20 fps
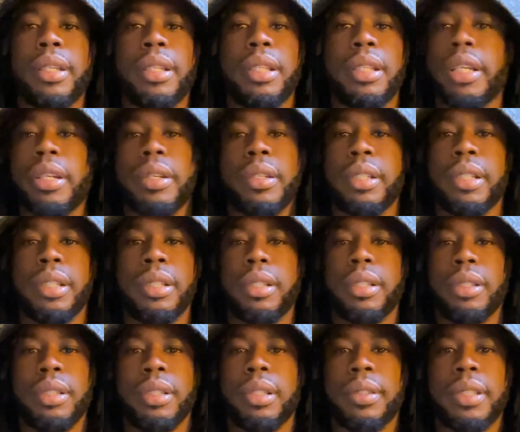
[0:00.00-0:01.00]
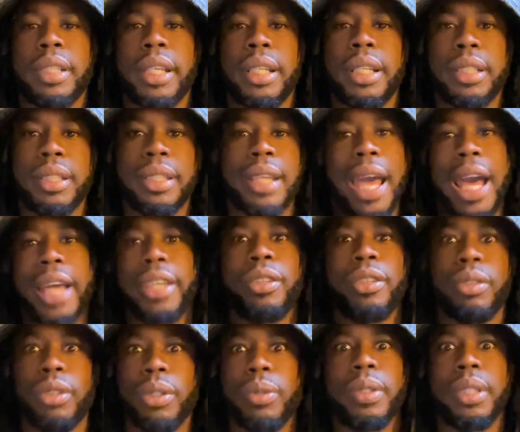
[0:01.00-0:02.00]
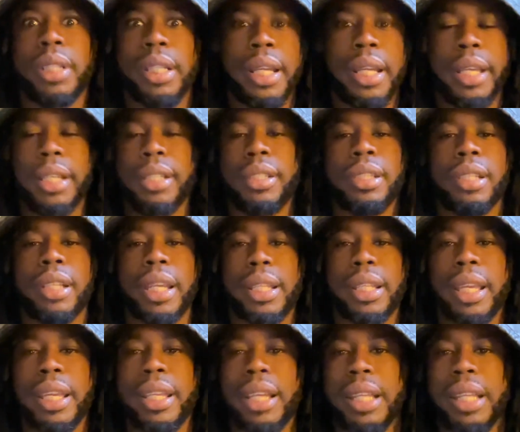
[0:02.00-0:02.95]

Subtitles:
Literally. You know what I'm saying? Just how you doing today and shit like that.